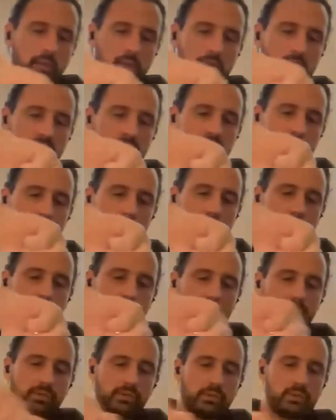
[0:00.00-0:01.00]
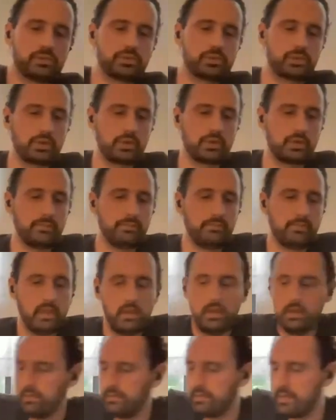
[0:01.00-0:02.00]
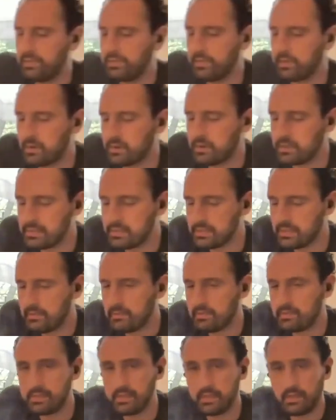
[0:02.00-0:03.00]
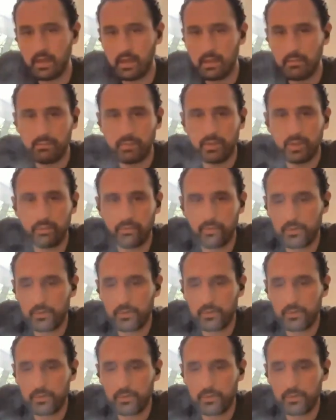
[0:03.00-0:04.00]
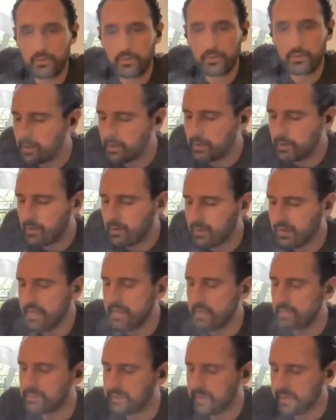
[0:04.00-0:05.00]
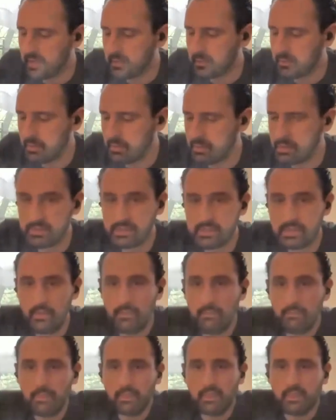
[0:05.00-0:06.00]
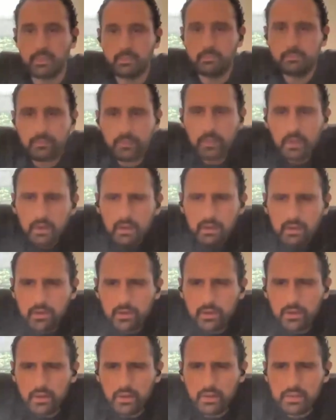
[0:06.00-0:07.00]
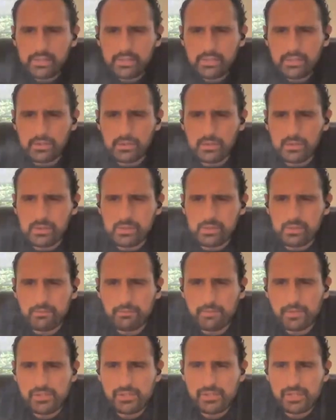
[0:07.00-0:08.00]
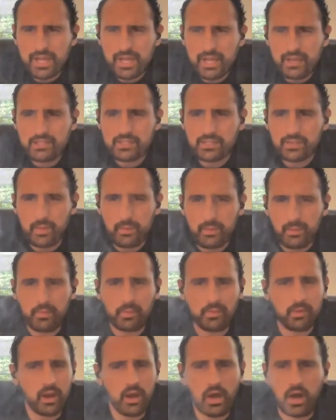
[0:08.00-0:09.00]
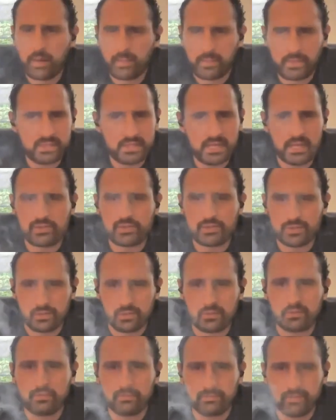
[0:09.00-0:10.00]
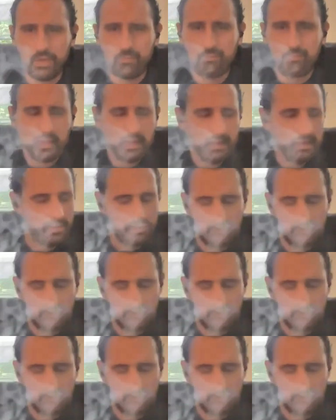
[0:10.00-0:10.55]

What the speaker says: We'll continue to ensure that there is, see that beautiful active smoke going in and plenty of bubbles. Could also use a fish tank ceramic bubbler, 100% true. Yep.